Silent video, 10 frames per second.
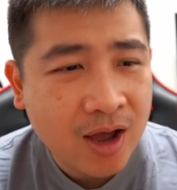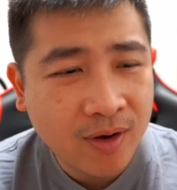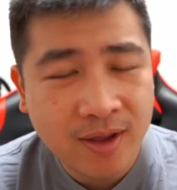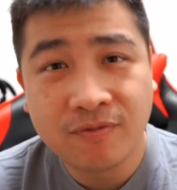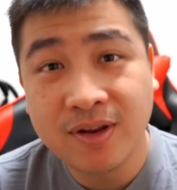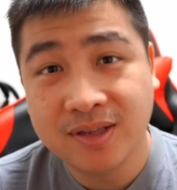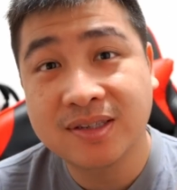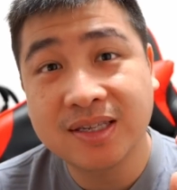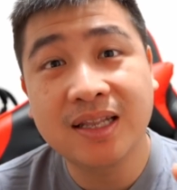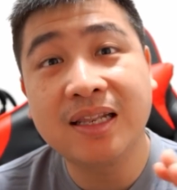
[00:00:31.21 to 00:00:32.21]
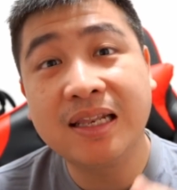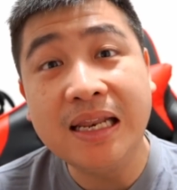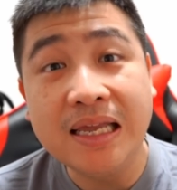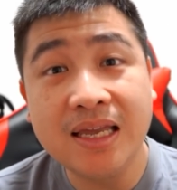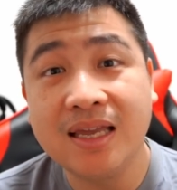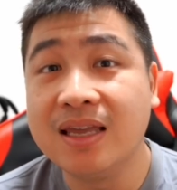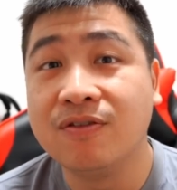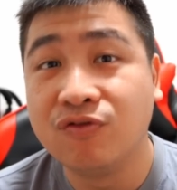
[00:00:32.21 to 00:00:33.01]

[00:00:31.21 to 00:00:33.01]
Okay, recently,